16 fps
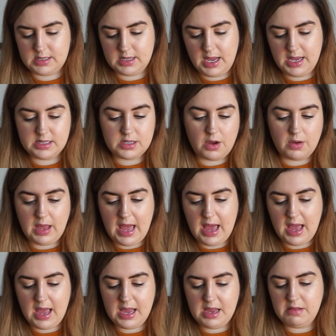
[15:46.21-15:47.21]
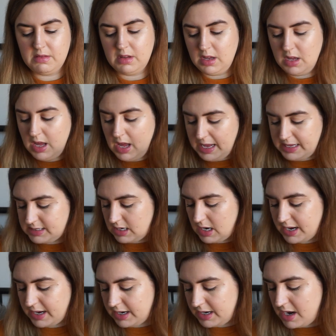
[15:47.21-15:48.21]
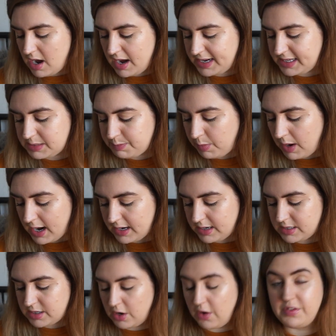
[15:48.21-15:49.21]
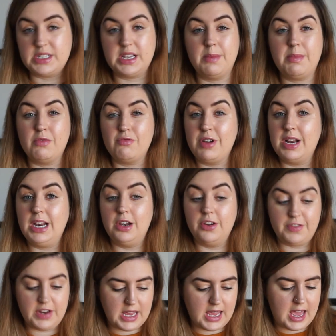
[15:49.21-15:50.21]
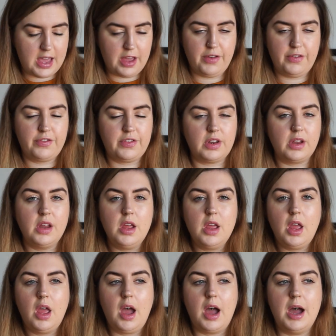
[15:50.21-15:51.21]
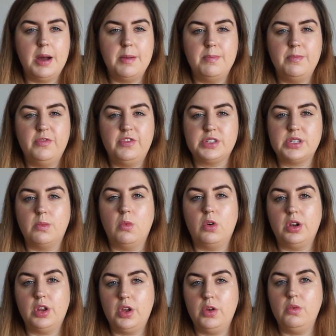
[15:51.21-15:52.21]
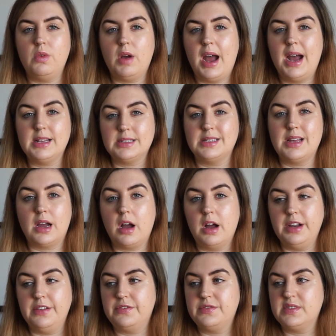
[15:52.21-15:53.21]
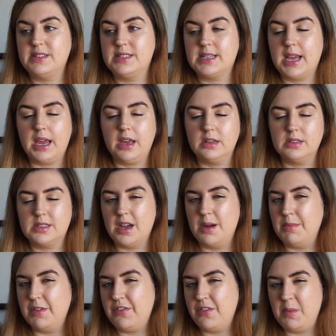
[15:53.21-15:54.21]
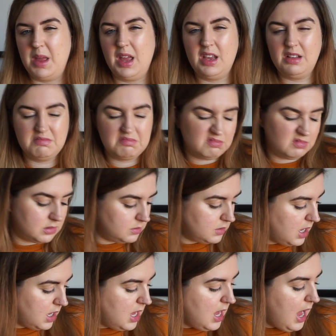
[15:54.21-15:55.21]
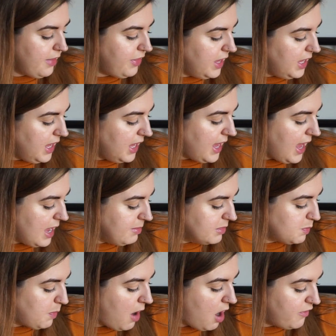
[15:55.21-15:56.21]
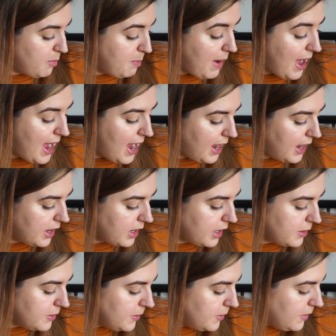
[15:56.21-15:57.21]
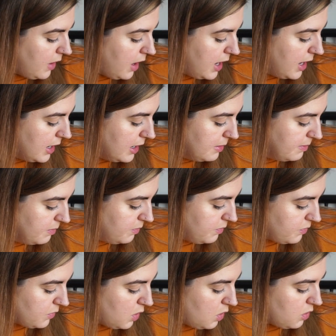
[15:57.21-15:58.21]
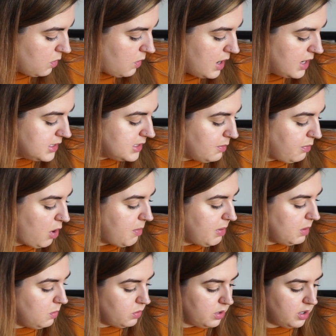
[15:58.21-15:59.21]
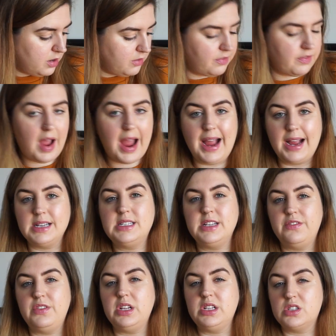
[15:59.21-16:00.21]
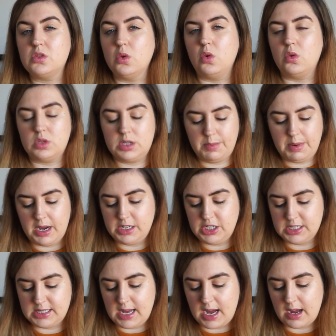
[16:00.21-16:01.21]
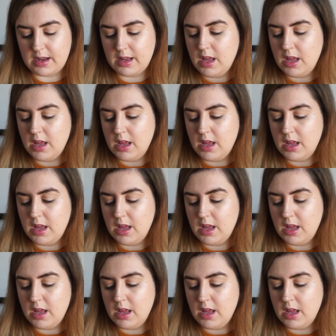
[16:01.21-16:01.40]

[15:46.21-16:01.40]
It's okay, it's like a nice brand, and obviously it'd be a really lovely gift for someone who has that kind of skin concern, but for me, I think it came as part of a pack, otherwise I probably wouldn't have actively sought to purchase that.